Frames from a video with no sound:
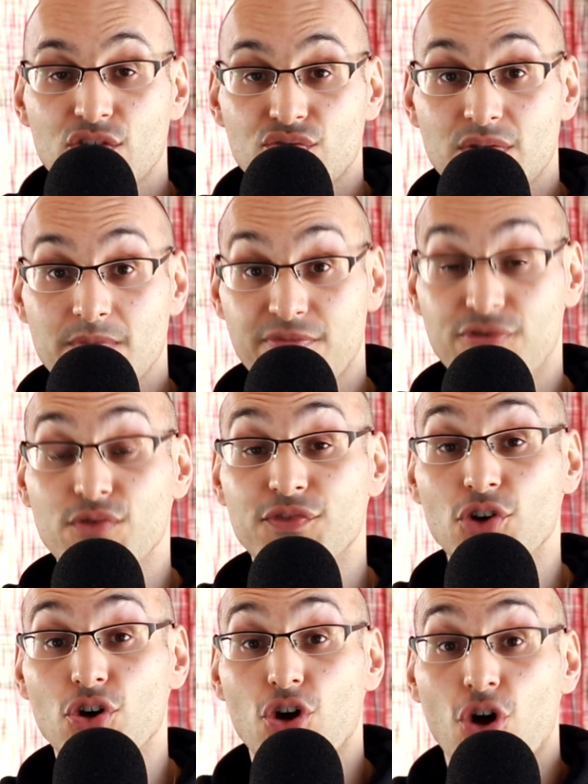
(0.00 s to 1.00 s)
to
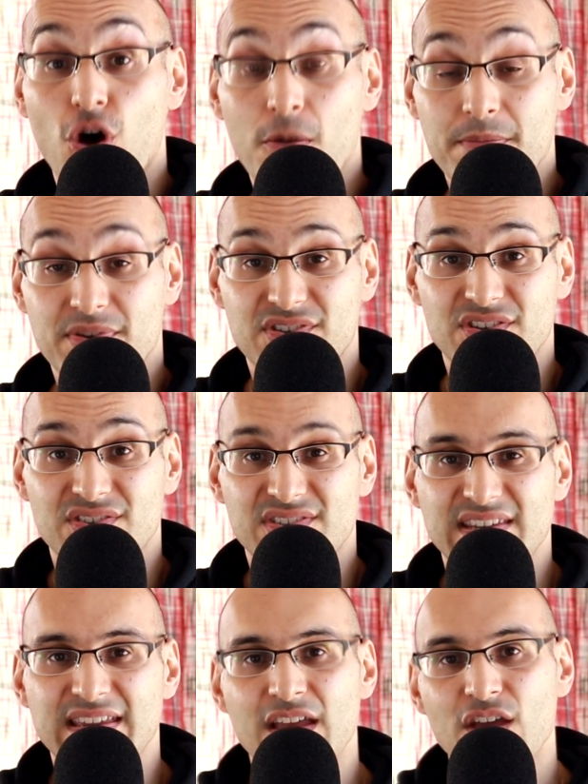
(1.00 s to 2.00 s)
improve your
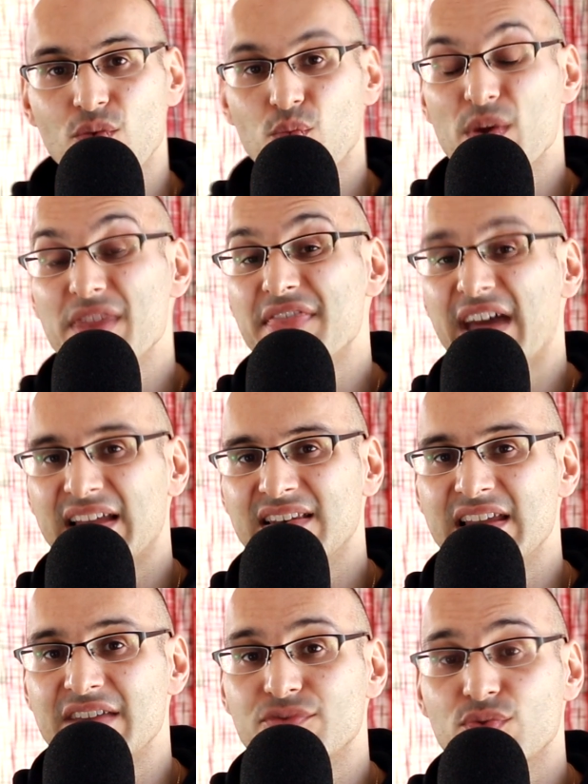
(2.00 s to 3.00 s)
competency with that
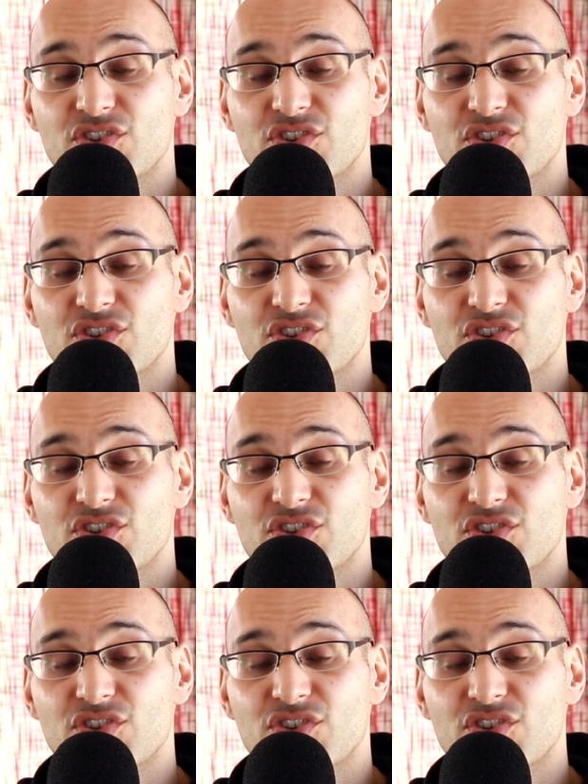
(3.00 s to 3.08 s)
lift,